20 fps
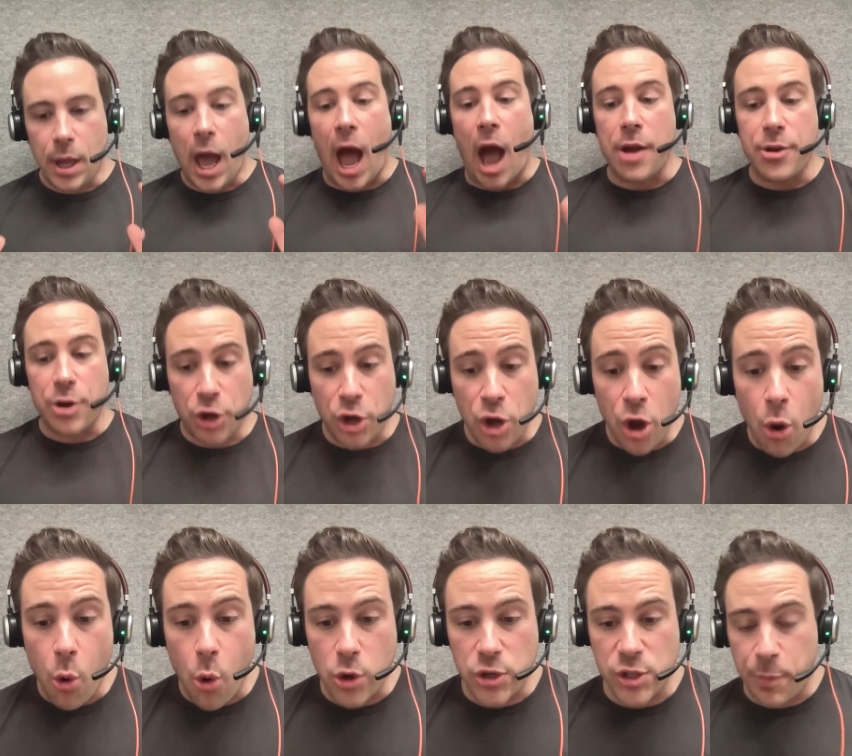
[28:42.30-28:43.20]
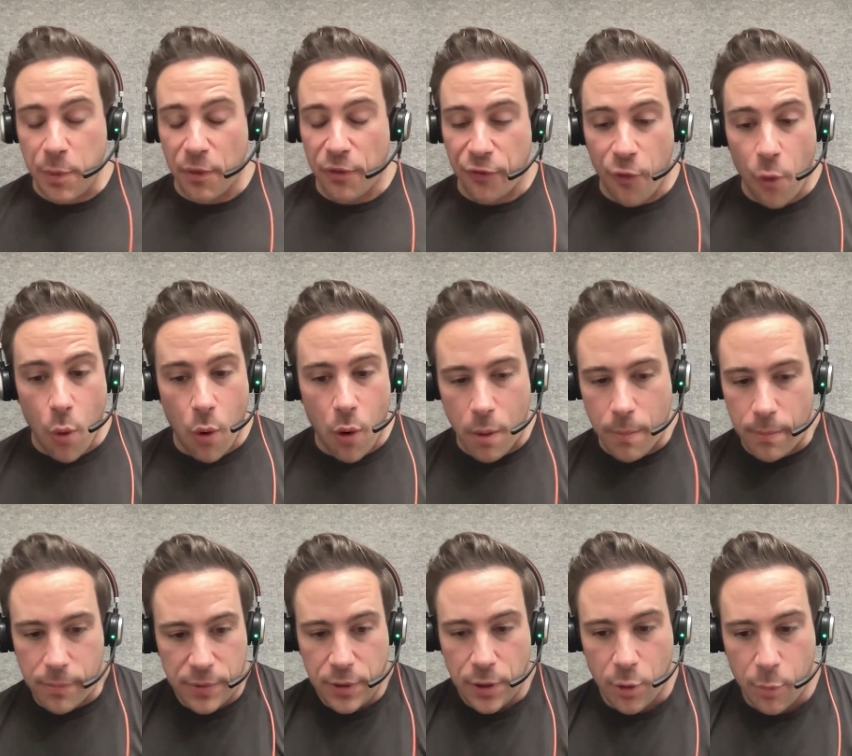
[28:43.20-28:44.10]
how your cohorts
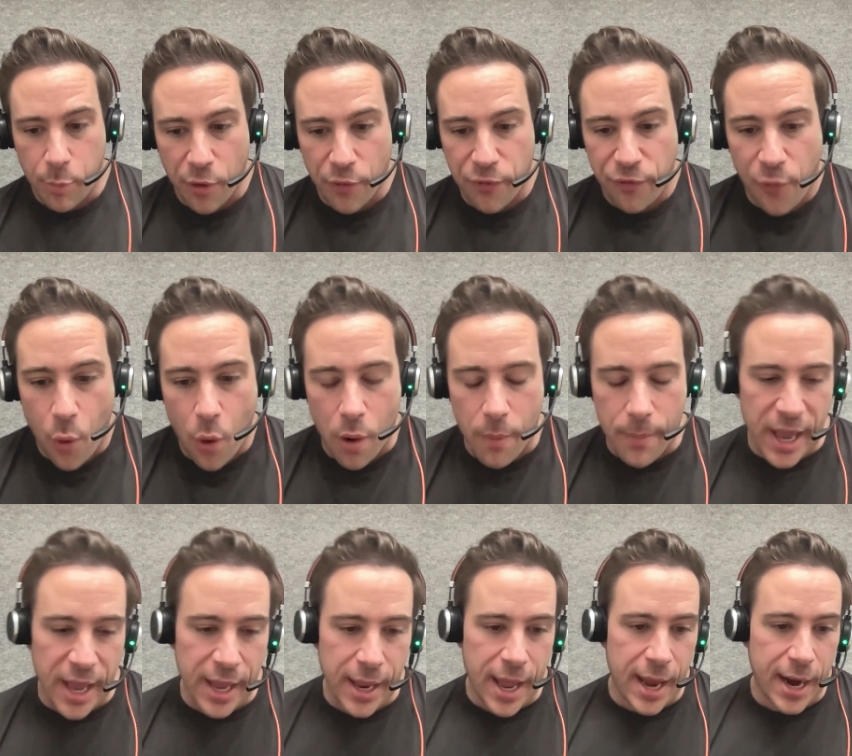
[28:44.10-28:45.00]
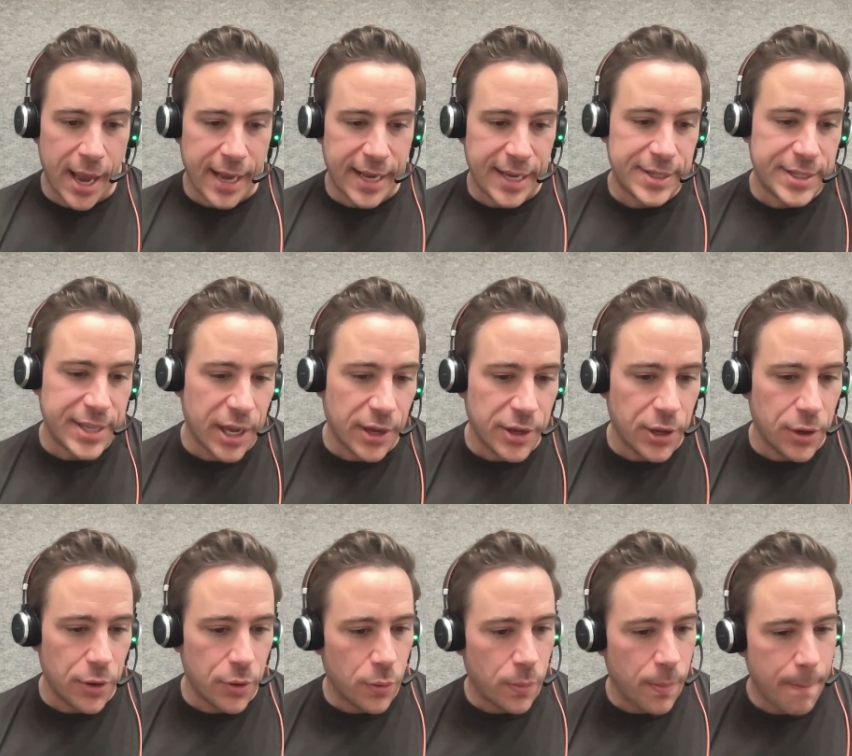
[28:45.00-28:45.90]
perform. And I can tell
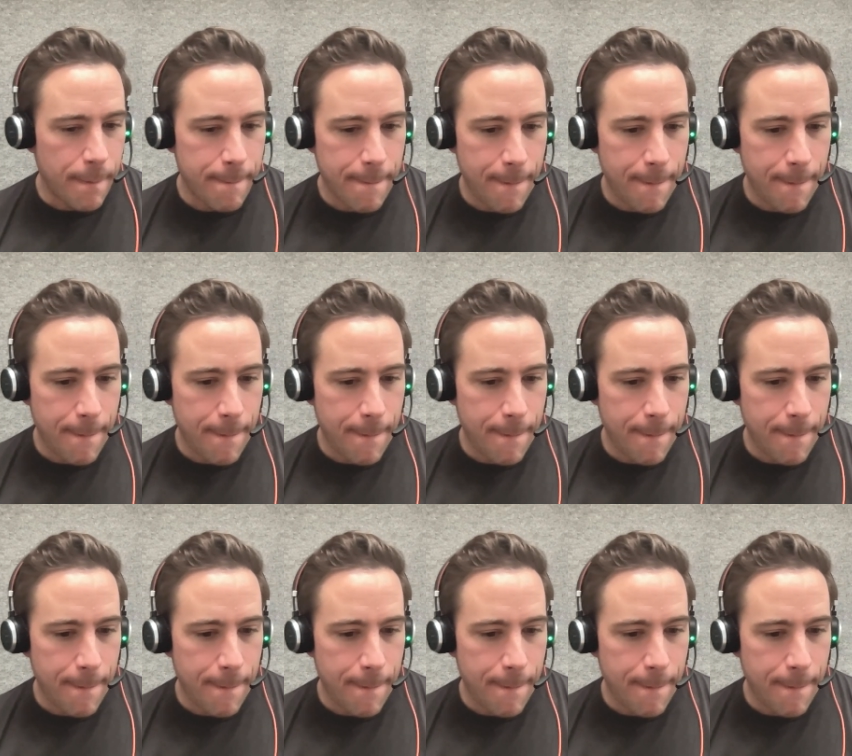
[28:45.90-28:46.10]
you,